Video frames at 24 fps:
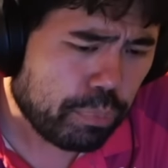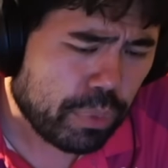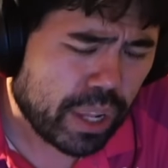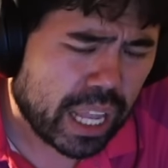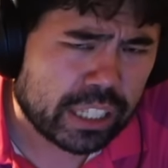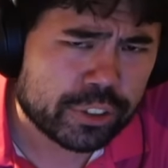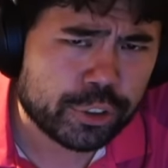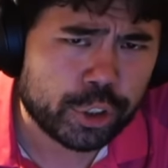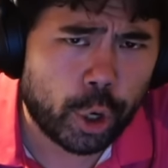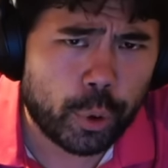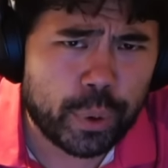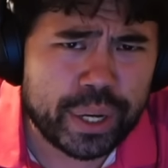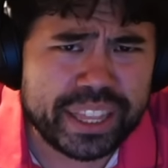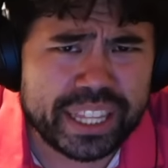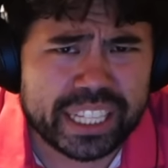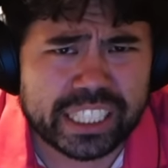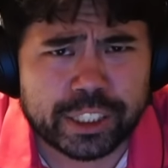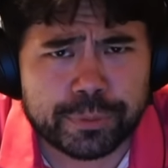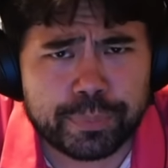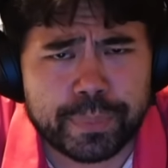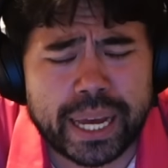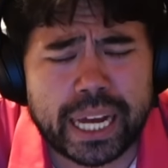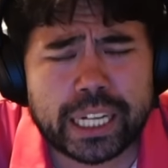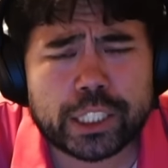So in
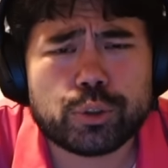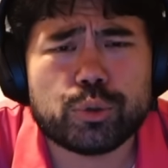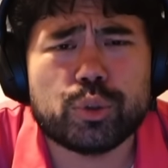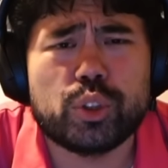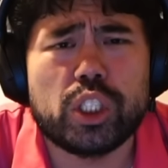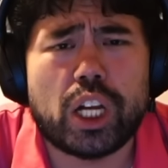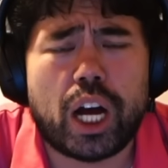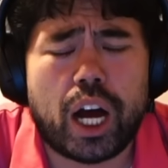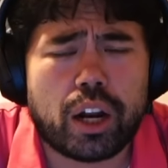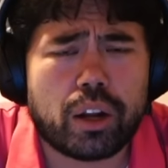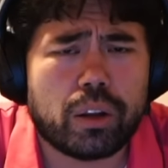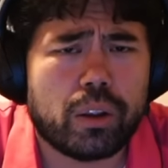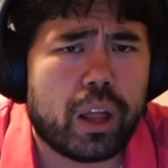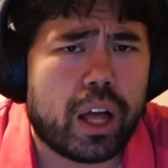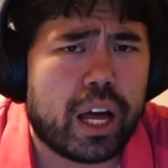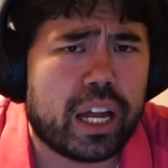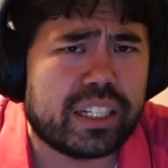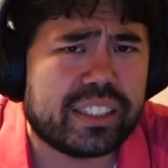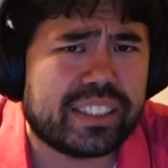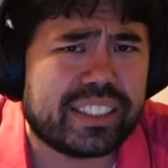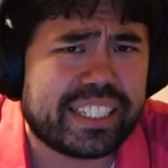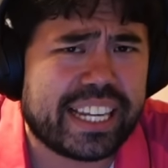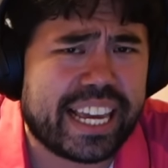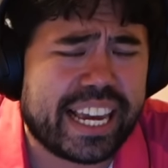this match, there's not a lot
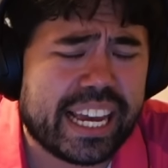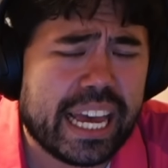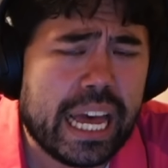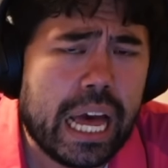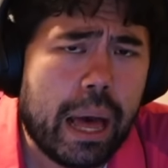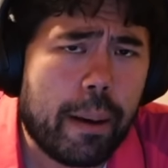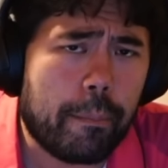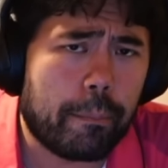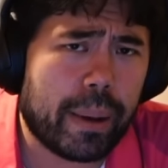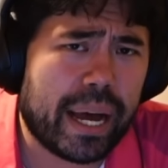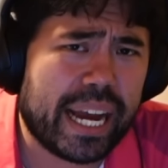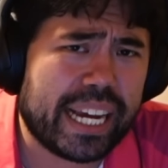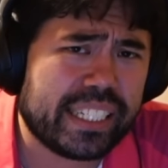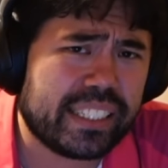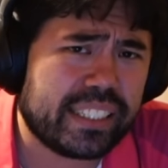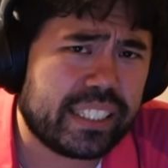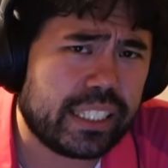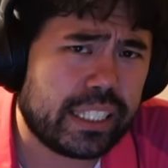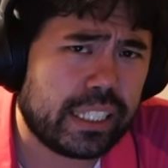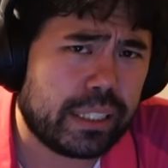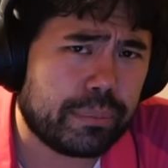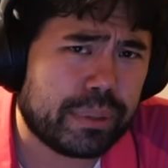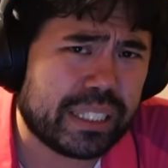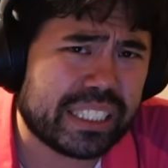at stake. My
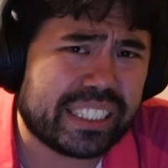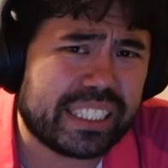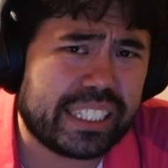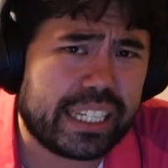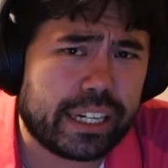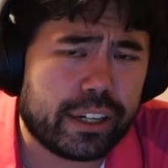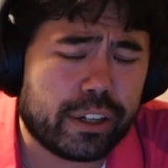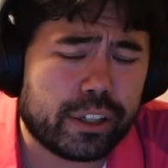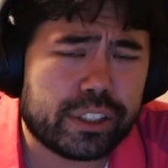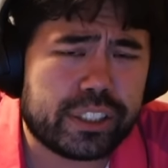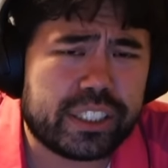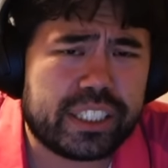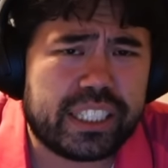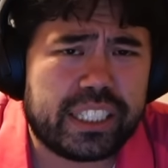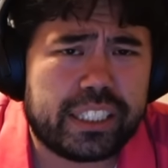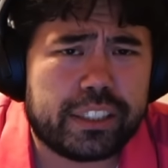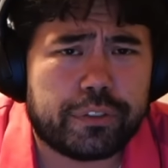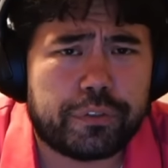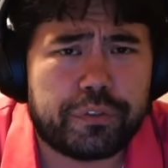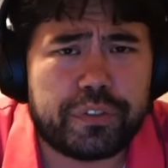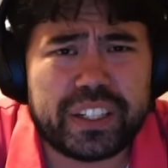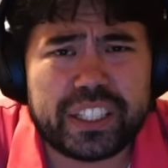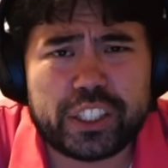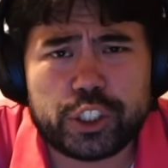team is guaranteed to
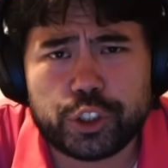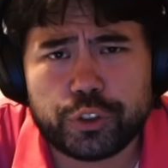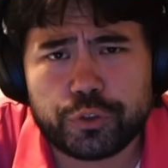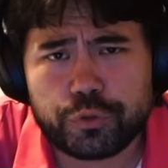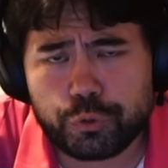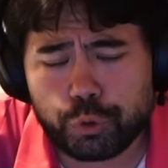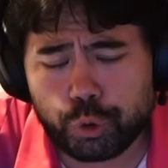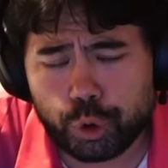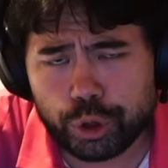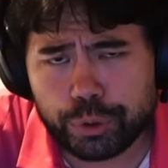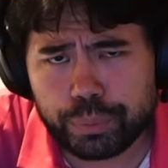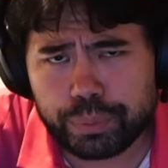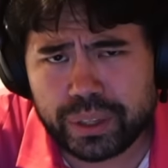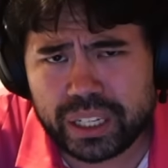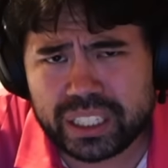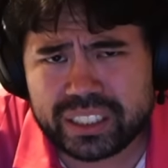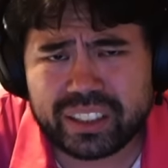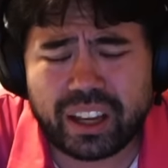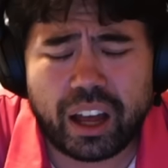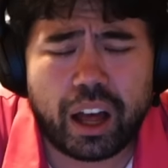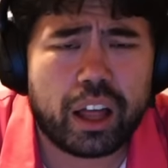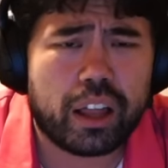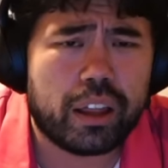finish in fourth place.